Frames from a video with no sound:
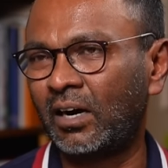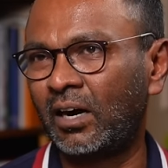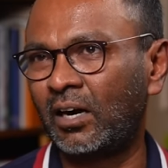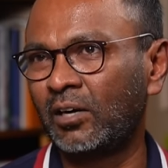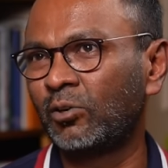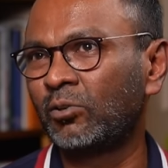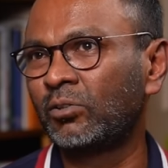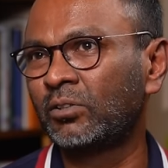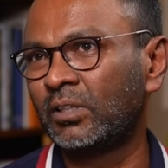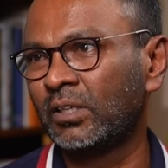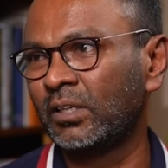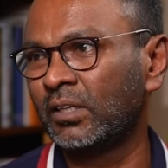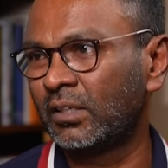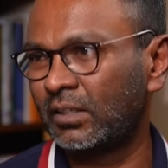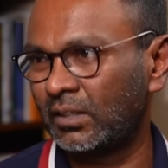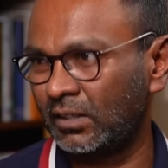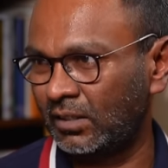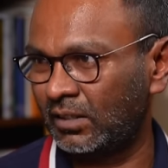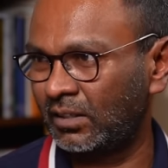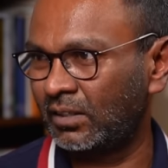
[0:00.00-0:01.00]
I don't
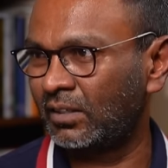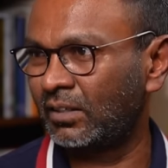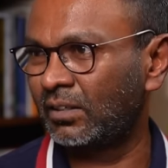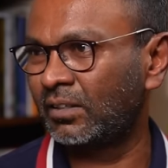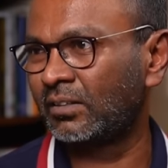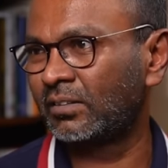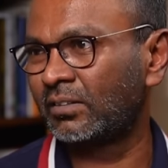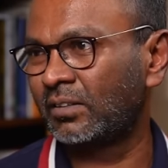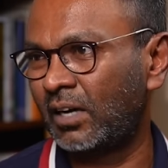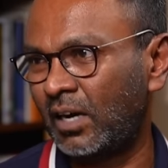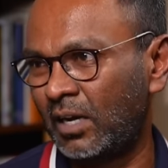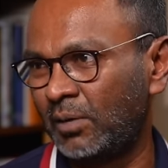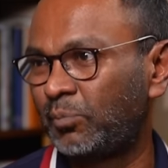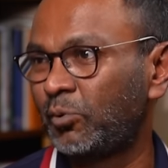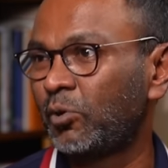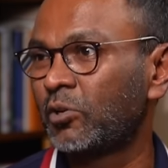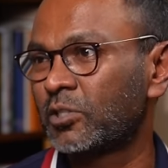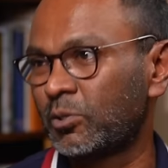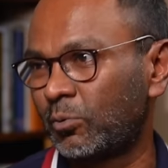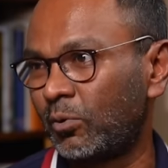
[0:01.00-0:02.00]
think
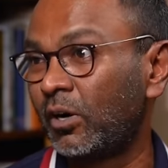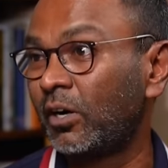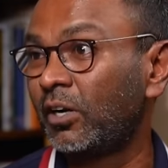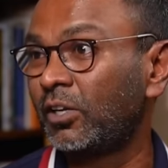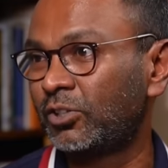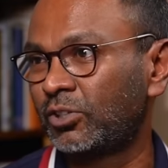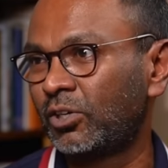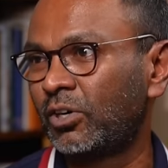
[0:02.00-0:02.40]
IPO is the only